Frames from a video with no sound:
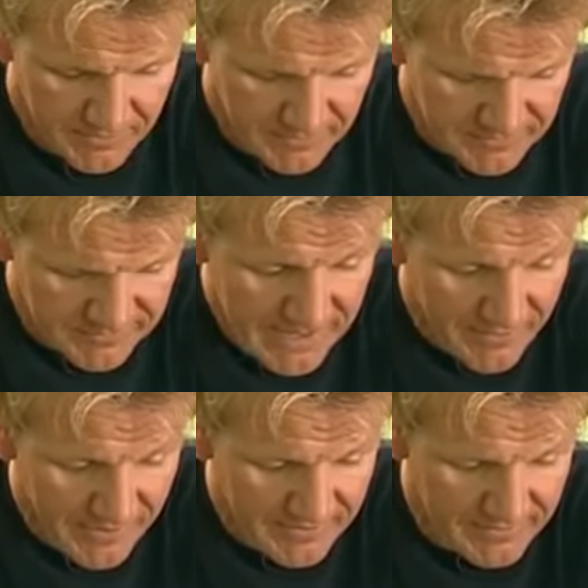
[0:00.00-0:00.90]
Because it's
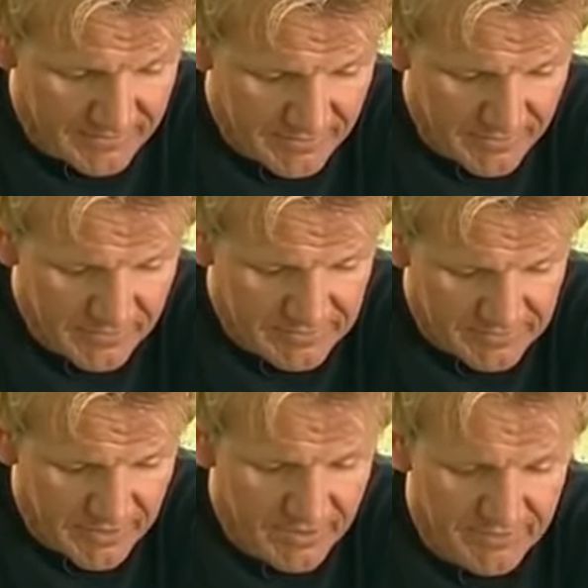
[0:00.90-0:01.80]
aerated, it's
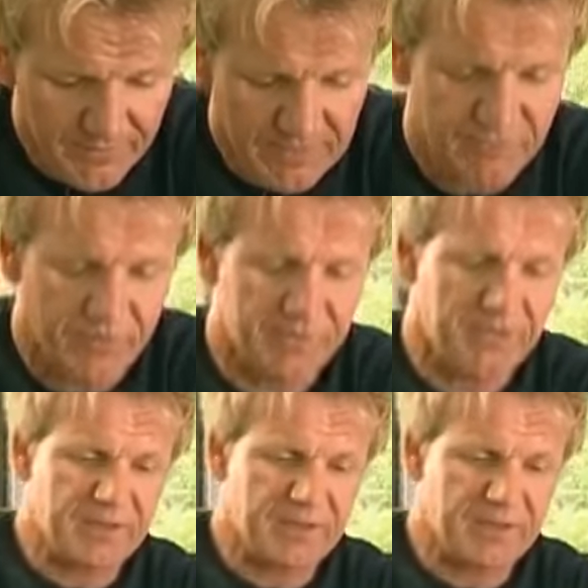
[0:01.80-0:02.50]
light, it's frothy,